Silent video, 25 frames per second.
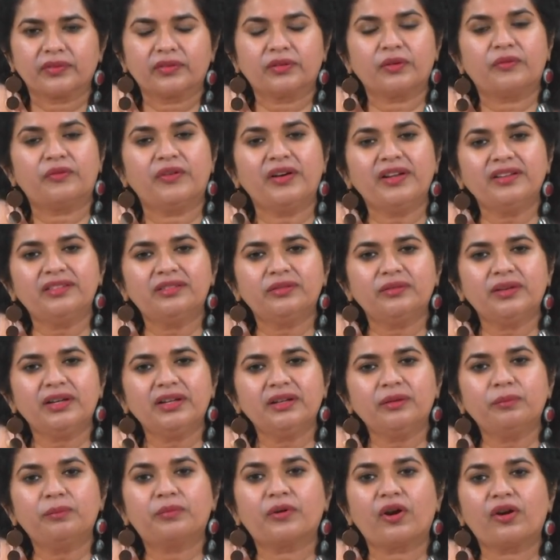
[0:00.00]
So, first
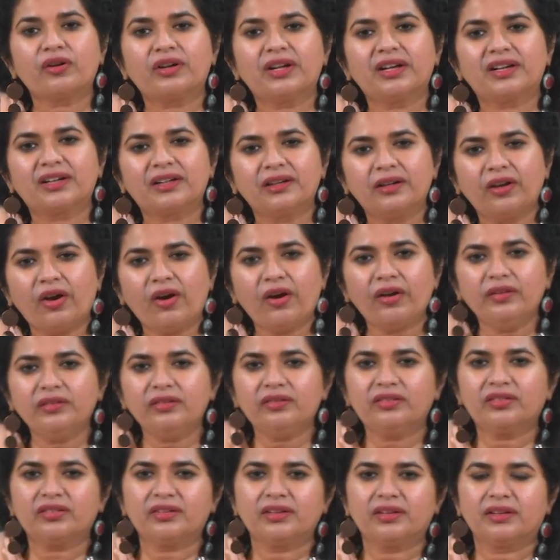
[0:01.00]
one, product
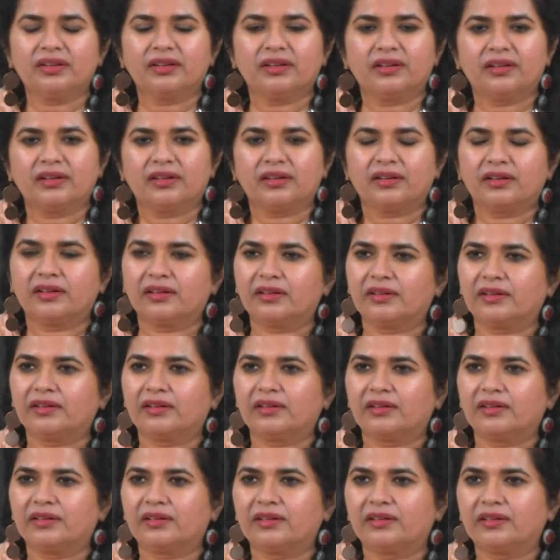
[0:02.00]
launch,
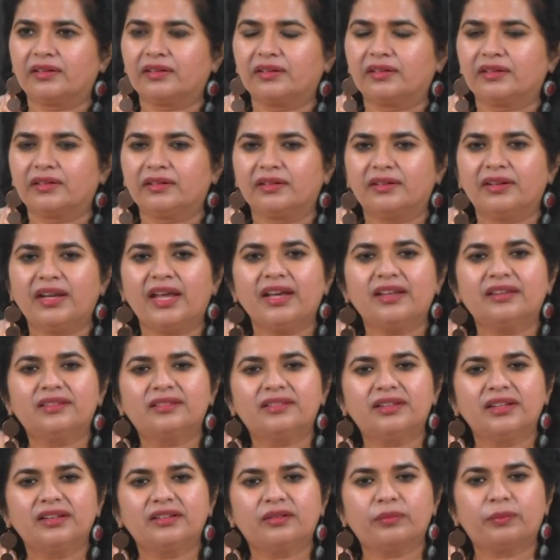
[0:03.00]

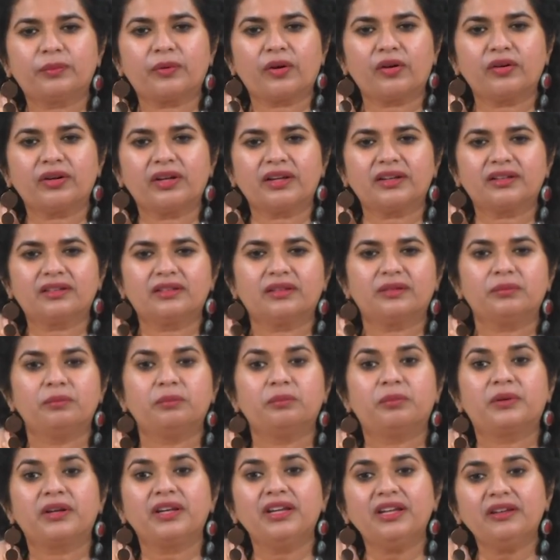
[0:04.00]
next is product
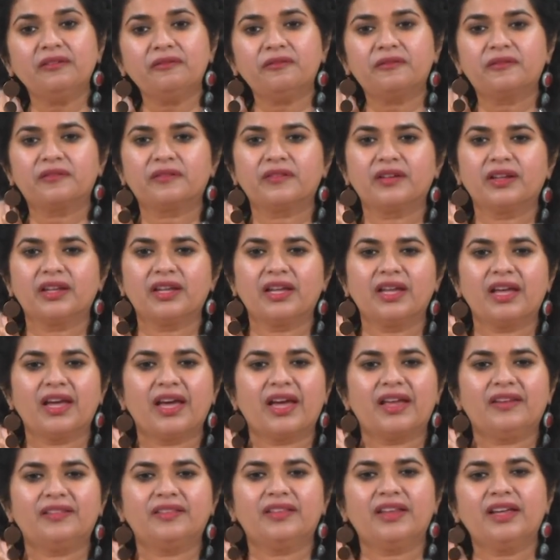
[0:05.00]
brief,
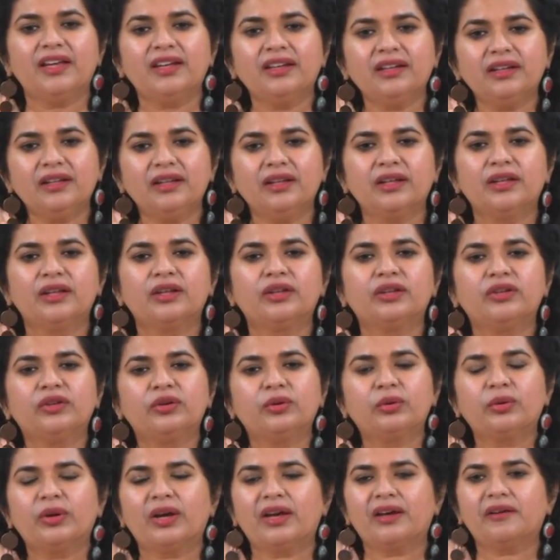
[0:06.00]
and then
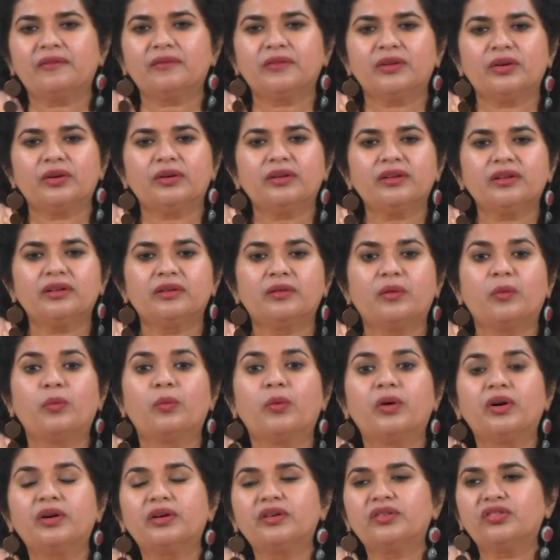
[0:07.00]
you have your
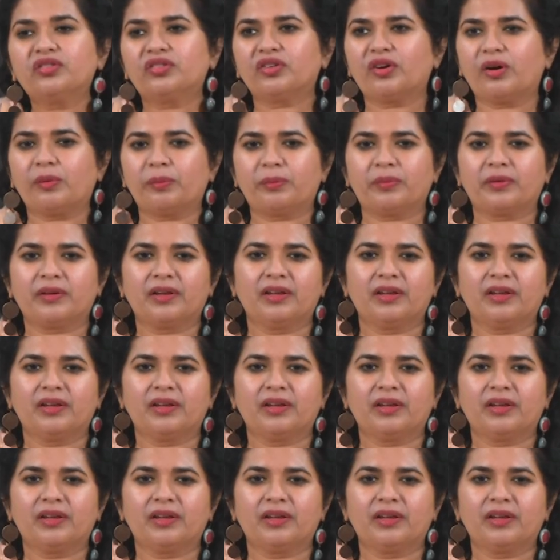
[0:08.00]
workshop.